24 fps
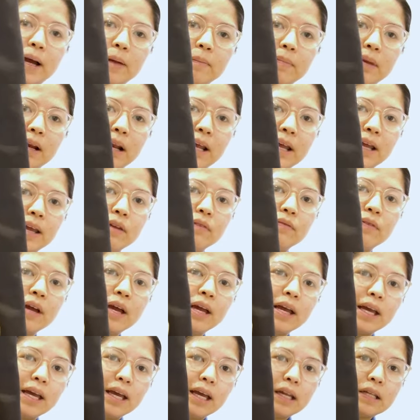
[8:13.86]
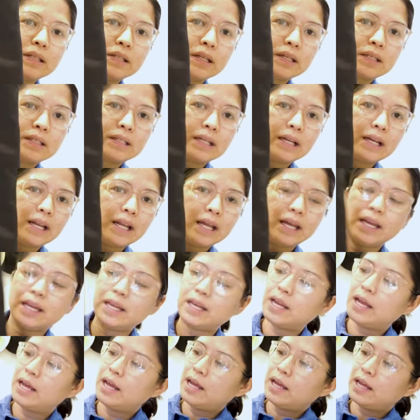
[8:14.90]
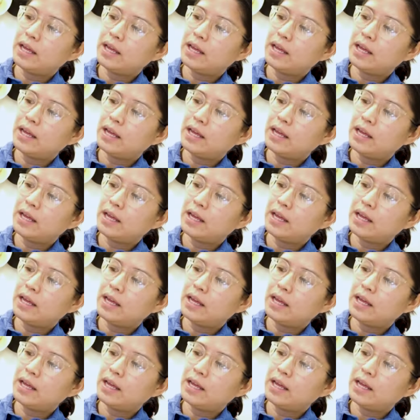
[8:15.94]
I believe, and it's a Celine